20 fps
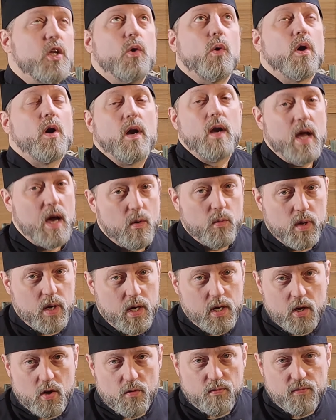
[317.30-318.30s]
You are now
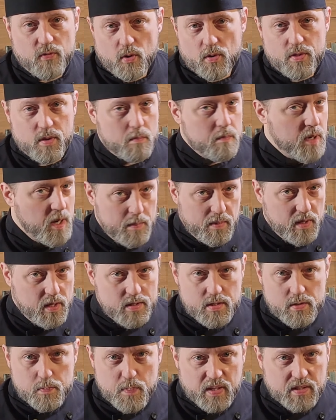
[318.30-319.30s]
ready to go forth and pummel
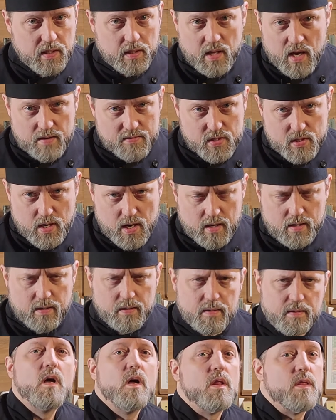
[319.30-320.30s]
unsuspecting
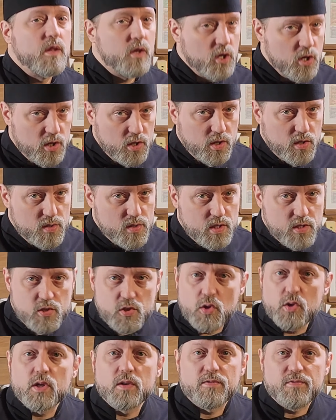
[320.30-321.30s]
livestock. The good news
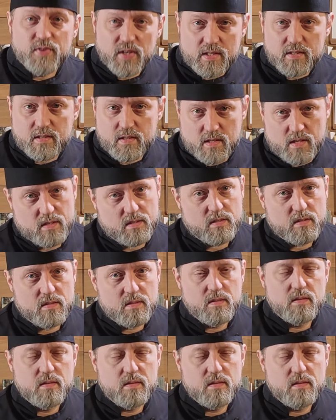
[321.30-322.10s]
is you can fix this